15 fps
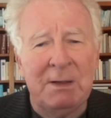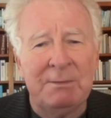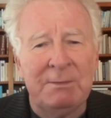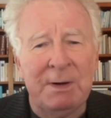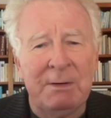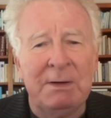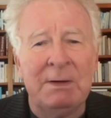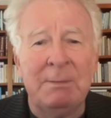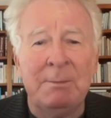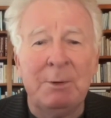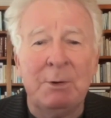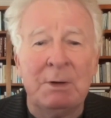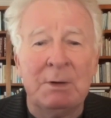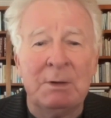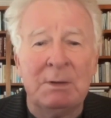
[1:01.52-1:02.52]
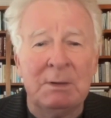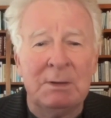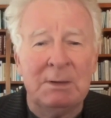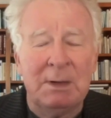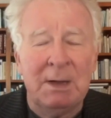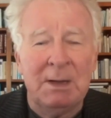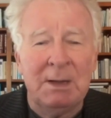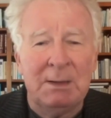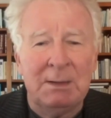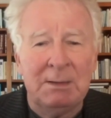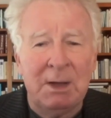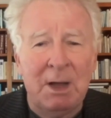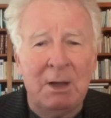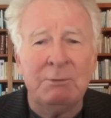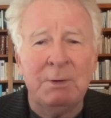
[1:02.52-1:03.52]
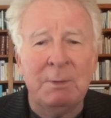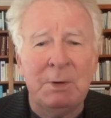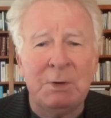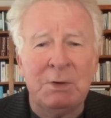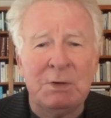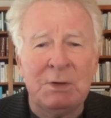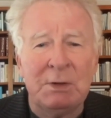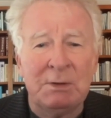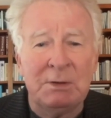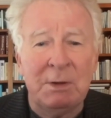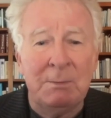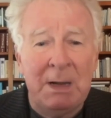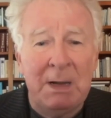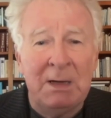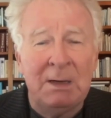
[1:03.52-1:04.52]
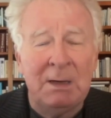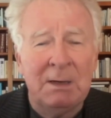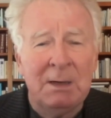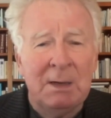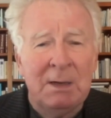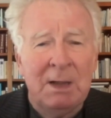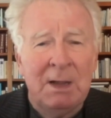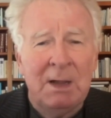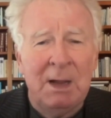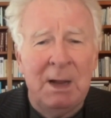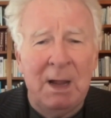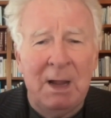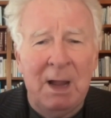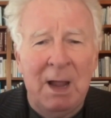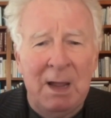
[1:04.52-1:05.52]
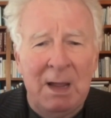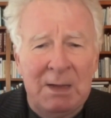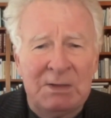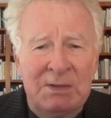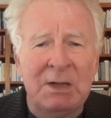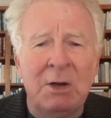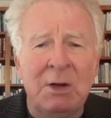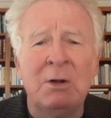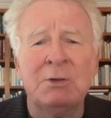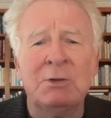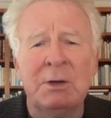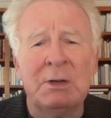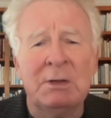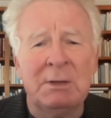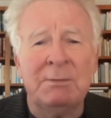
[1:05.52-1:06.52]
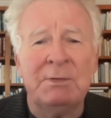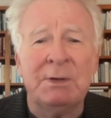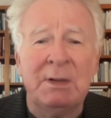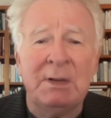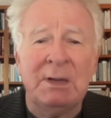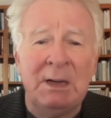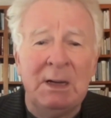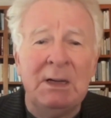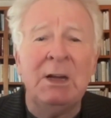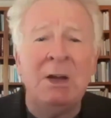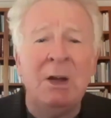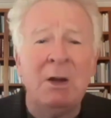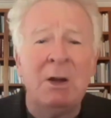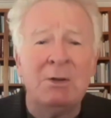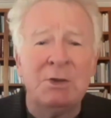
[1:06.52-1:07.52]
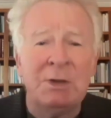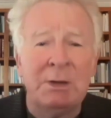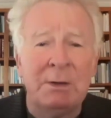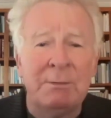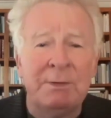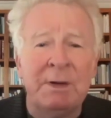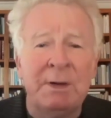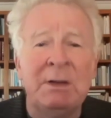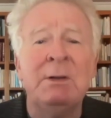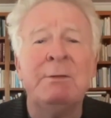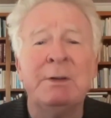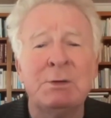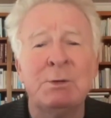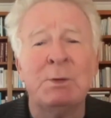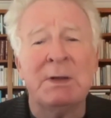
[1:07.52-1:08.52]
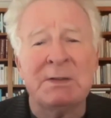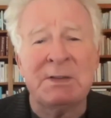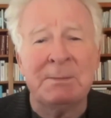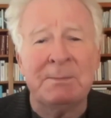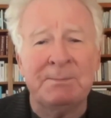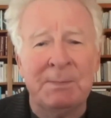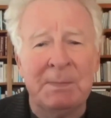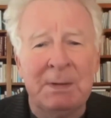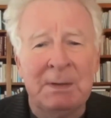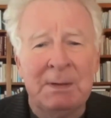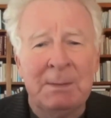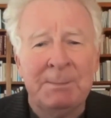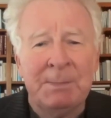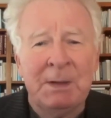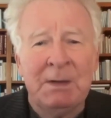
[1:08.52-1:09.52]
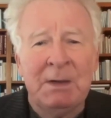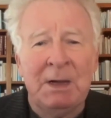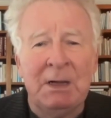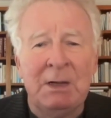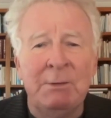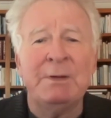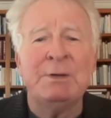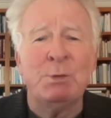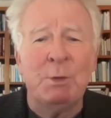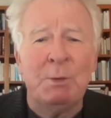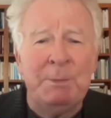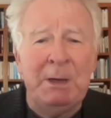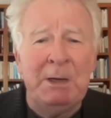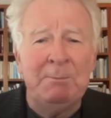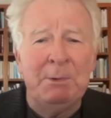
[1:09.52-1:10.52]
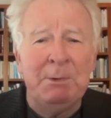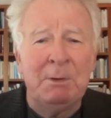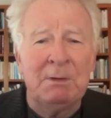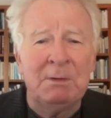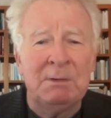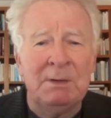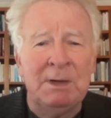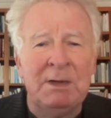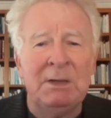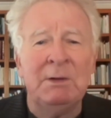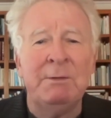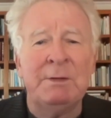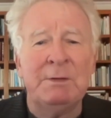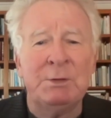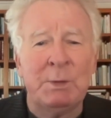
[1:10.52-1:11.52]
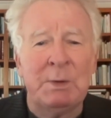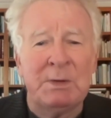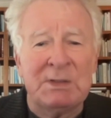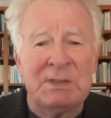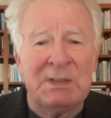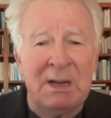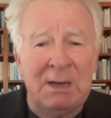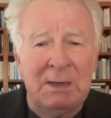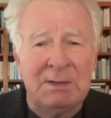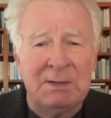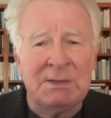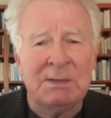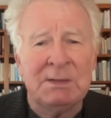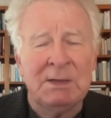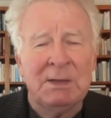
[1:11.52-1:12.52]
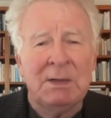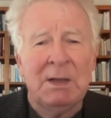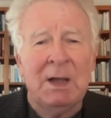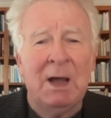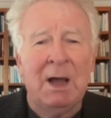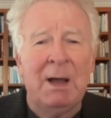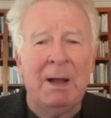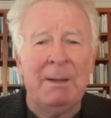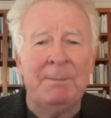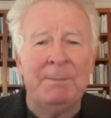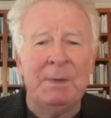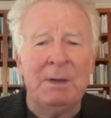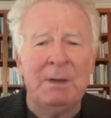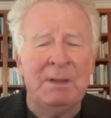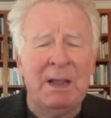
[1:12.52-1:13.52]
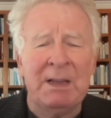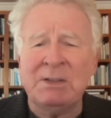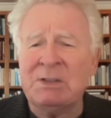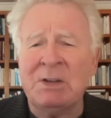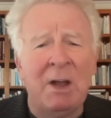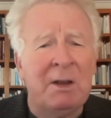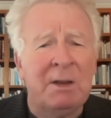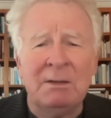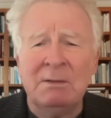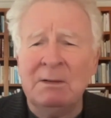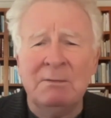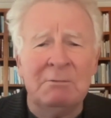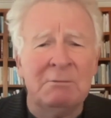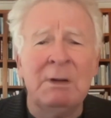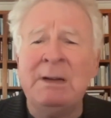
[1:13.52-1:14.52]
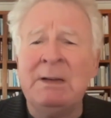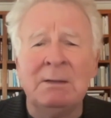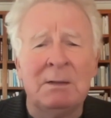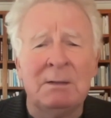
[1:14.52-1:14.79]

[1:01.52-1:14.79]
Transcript: very important contribution to make as an alternative to the ideology of individualism. Individual people, individual states, that's not real.